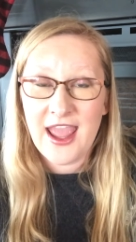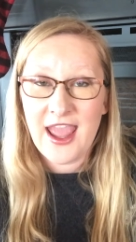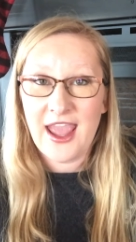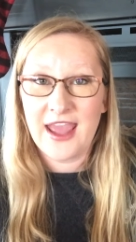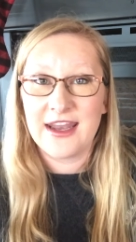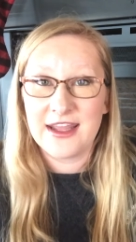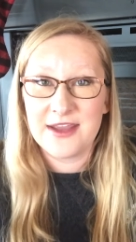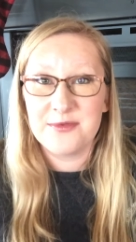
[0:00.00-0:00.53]

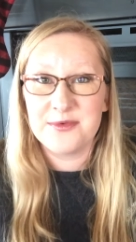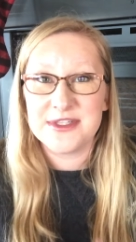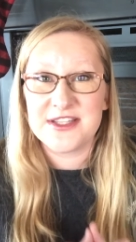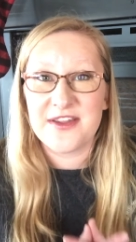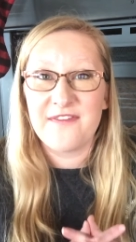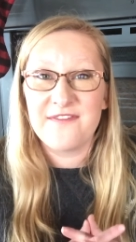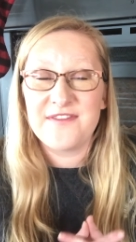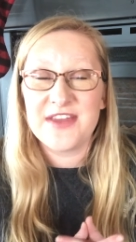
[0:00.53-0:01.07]
and it was
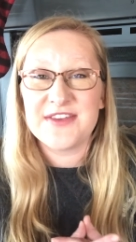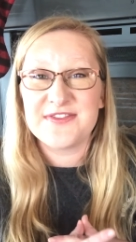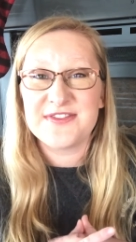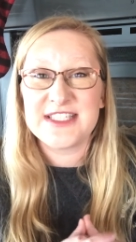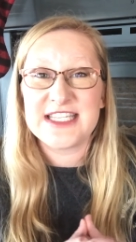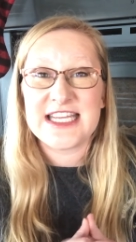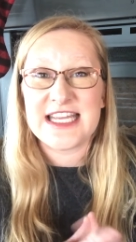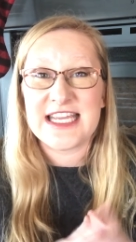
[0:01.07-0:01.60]

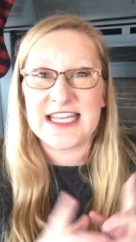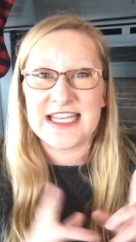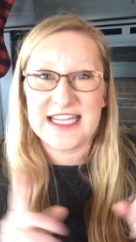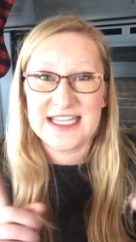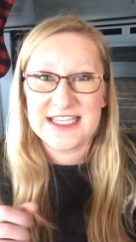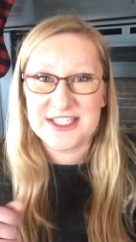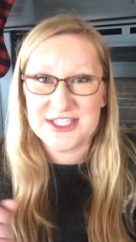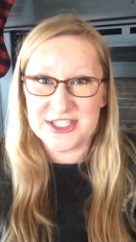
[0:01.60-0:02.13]
15
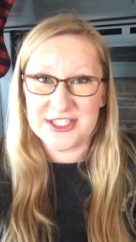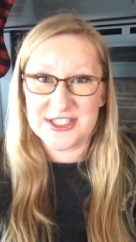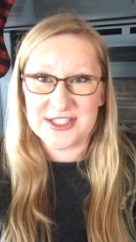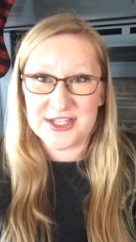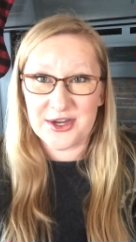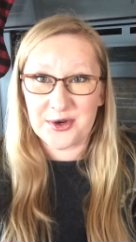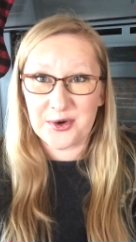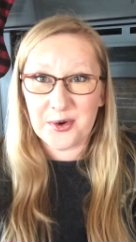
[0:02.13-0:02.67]
inches
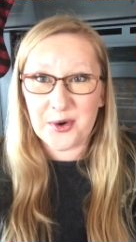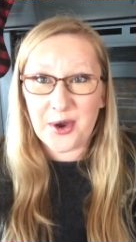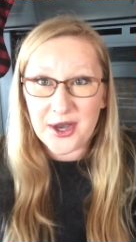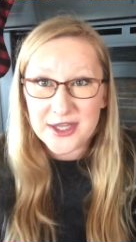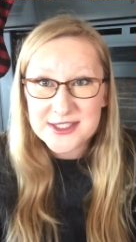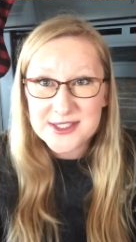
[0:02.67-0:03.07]
across.